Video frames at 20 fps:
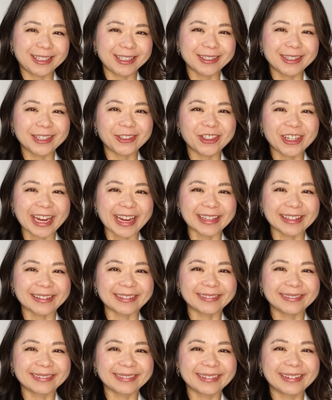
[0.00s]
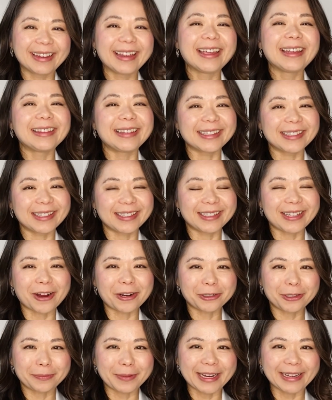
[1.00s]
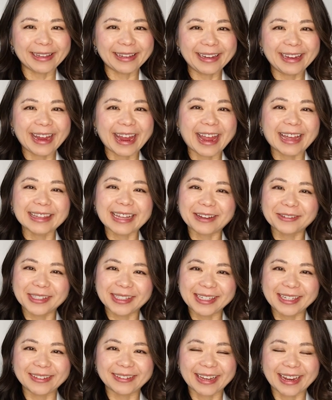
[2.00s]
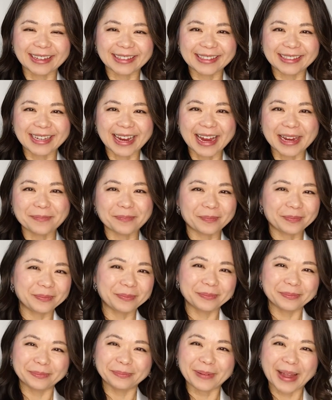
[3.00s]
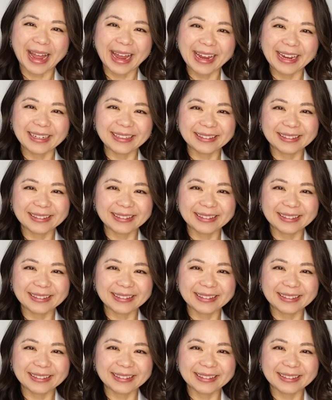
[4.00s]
the channel. This is Dr. Bailey, and I'll see you next time. Bye.